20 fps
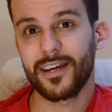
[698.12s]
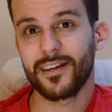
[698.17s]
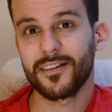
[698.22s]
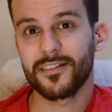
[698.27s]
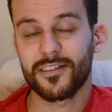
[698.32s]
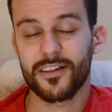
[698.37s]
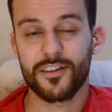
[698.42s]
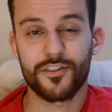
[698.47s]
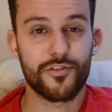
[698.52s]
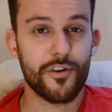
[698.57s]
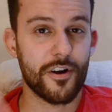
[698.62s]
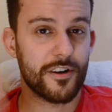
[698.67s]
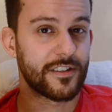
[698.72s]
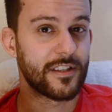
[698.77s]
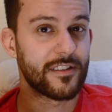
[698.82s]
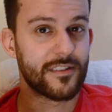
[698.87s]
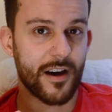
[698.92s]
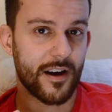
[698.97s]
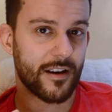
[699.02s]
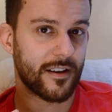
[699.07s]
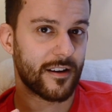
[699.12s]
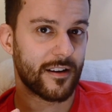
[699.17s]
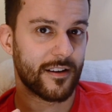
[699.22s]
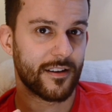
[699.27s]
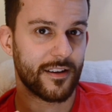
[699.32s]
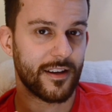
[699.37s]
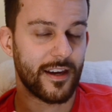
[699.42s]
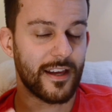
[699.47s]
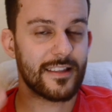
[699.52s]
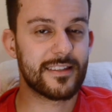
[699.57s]
is Dirty Duck.
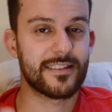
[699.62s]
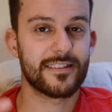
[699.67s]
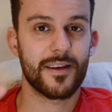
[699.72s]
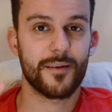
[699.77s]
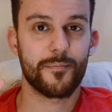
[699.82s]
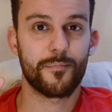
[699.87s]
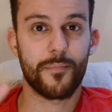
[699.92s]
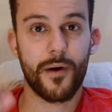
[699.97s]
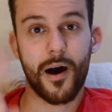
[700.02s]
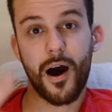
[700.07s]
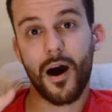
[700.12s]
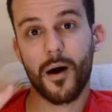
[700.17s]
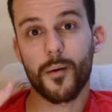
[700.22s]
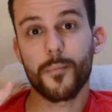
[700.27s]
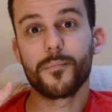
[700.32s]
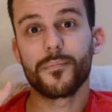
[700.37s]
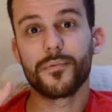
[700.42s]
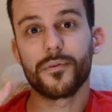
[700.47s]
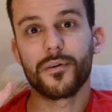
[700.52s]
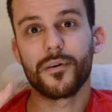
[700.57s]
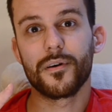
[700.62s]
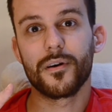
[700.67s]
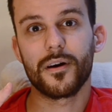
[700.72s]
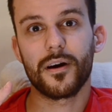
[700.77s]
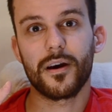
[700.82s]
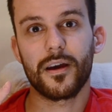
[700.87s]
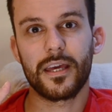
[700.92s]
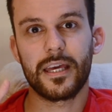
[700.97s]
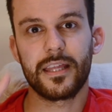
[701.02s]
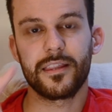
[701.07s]
It's a pub
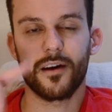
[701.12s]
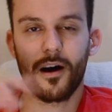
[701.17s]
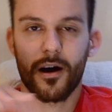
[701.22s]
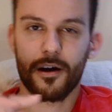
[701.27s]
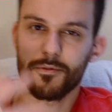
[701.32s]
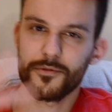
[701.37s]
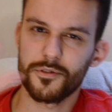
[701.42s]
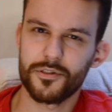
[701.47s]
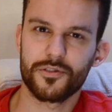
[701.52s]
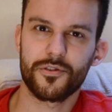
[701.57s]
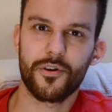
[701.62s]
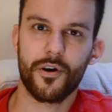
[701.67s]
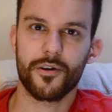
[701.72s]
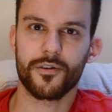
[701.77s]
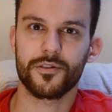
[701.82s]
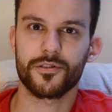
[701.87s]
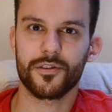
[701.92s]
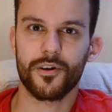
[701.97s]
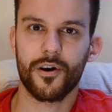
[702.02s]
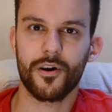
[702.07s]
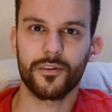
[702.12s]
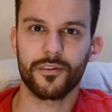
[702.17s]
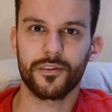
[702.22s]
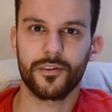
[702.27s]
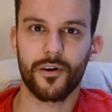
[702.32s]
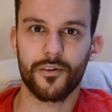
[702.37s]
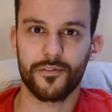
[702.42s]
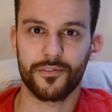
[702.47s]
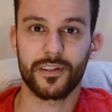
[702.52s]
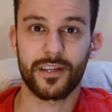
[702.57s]
in the outskirts on,
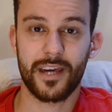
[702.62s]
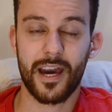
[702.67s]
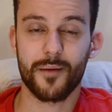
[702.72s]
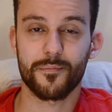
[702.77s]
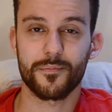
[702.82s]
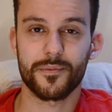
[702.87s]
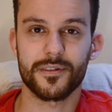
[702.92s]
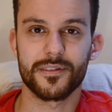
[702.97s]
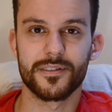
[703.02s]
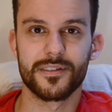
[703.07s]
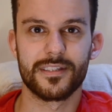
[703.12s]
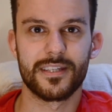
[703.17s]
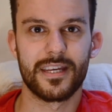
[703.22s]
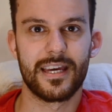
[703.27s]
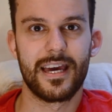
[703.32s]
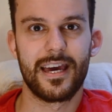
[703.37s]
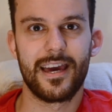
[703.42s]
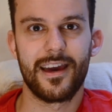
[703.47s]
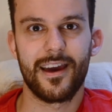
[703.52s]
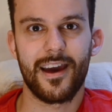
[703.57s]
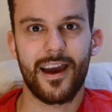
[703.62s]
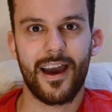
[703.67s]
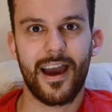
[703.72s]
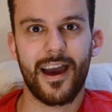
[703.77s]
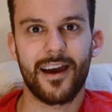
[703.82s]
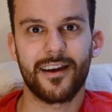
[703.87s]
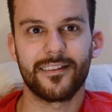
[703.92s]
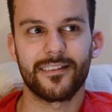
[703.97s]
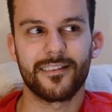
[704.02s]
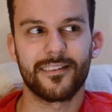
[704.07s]
of the campus.
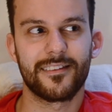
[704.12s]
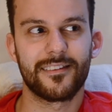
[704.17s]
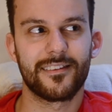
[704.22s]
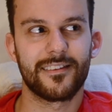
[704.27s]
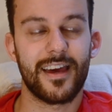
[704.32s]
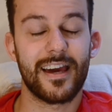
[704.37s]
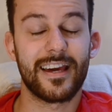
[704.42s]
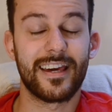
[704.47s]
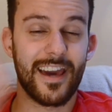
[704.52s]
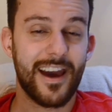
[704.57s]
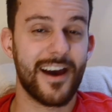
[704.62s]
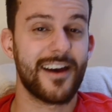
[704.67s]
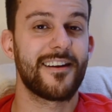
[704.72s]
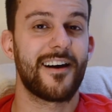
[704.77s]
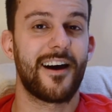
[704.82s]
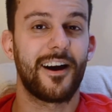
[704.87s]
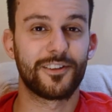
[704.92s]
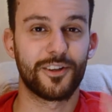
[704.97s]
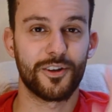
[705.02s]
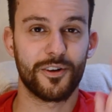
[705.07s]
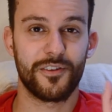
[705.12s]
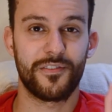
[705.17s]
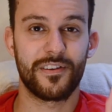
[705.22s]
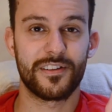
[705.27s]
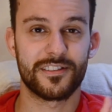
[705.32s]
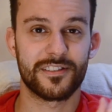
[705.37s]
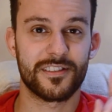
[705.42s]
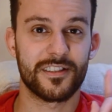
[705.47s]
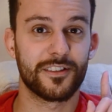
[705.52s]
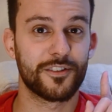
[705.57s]
And again, I don't know if
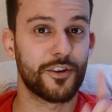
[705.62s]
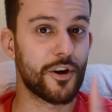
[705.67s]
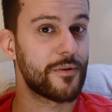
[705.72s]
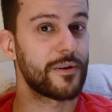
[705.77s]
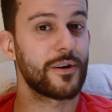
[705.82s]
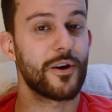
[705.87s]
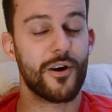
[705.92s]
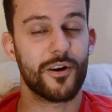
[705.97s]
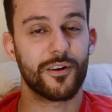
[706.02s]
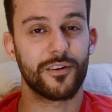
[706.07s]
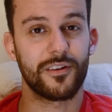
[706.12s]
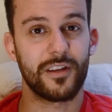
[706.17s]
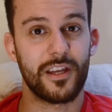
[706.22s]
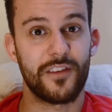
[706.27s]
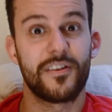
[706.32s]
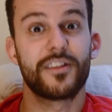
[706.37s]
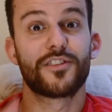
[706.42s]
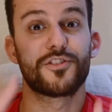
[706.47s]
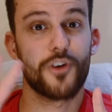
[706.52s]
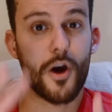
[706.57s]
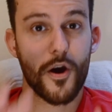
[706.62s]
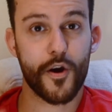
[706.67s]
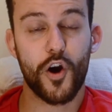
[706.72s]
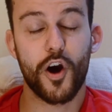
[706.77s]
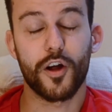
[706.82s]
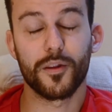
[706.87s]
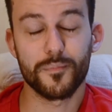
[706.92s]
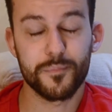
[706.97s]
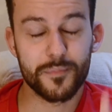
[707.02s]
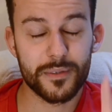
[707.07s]
it's still going on. If it's going
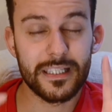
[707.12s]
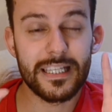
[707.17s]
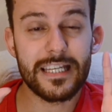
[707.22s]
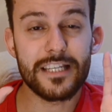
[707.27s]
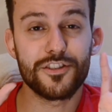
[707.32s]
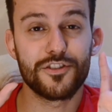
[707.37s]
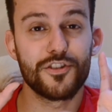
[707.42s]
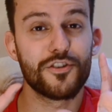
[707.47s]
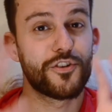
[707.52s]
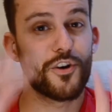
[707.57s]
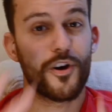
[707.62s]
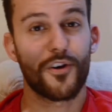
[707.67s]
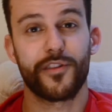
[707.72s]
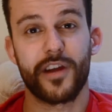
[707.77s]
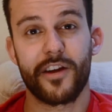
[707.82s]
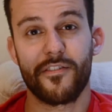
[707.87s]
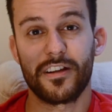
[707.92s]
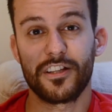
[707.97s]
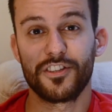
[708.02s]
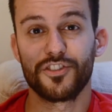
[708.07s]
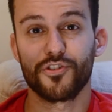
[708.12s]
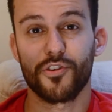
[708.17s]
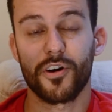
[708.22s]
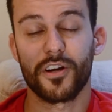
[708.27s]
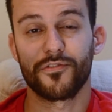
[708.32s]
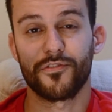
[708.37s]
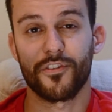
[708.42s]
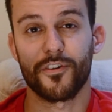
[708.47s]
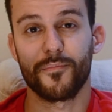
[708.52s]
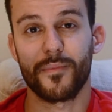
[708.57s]
on, please do go there and enjoy
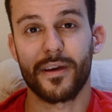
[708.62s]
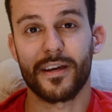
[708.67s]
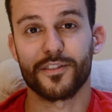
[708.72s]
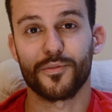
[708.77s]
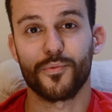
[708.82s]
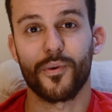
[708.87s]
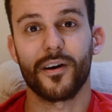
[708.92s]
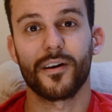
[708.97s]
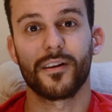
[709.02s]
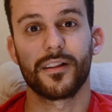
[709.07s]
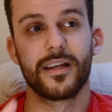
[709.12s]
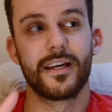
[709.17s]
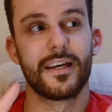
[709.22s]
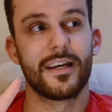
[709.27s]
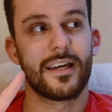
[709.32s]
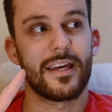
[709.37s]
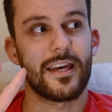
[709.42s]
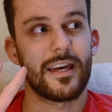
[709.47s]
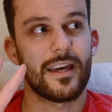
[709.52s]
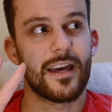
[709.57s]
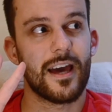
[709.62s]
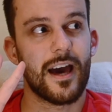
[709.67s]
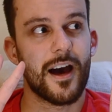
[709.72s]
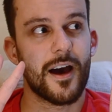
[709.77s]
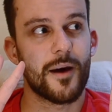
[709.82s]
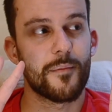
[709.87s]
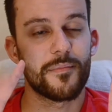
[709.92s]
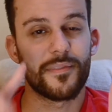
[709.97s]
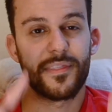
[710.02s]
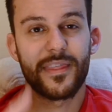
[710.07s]
it for me as well.
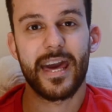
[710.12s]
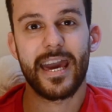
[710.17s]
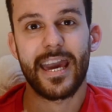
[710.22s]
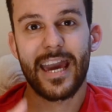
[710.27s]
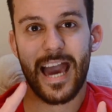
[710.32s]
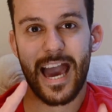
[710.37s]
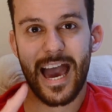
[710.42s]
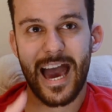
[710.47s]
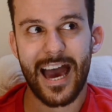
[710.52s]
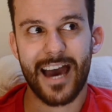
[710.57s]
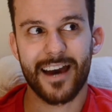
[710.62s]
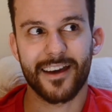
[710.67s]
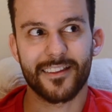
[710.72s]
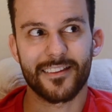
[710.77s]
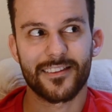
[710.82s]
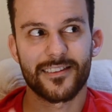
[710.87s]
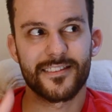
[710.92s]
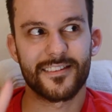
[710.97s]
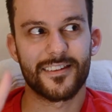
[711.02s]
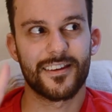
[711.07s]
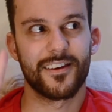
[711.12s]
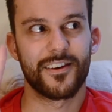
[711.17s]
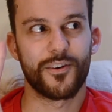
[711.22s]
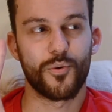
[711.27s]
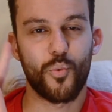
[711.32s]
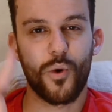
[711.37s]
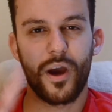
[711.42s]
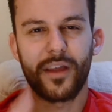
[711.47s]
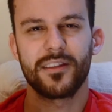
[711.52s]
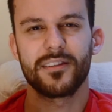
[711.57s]
Um, they had
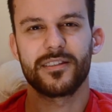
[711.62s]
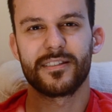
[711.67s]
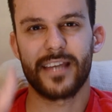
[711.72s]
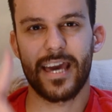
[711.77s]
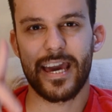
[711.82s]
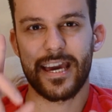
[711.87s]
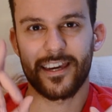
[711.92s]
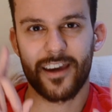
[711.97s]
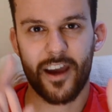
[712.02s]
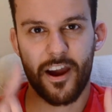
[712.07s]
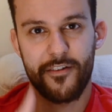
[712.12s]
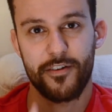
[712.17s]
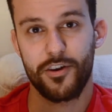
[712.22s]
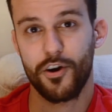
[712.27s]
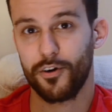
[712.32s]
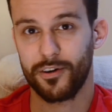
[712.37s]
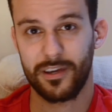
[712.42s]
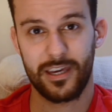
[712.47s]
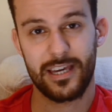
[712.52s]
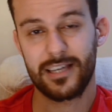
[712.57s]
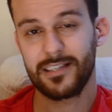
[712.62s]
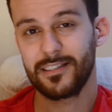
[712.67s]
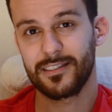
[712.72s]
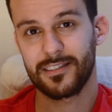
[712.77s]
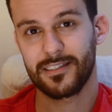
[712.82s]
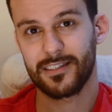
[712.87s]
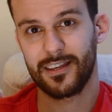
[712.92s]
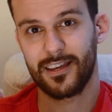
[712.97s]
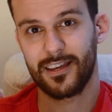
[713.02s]
Wednesday karaoke's,